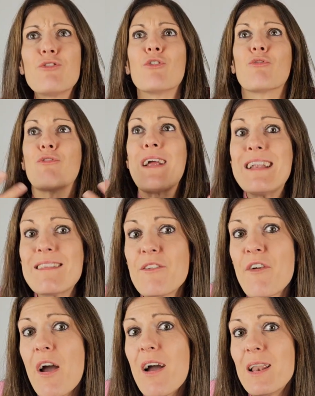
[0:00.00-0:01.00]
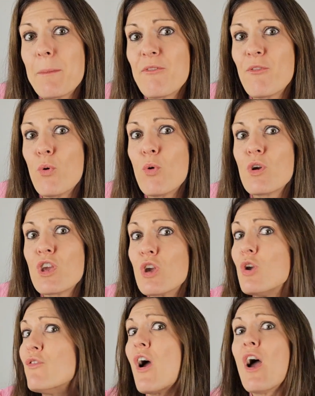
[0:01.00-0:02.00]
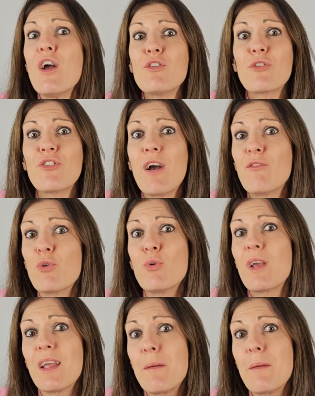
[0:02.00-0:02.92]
Your friends have heard it before. You've heard yourself talking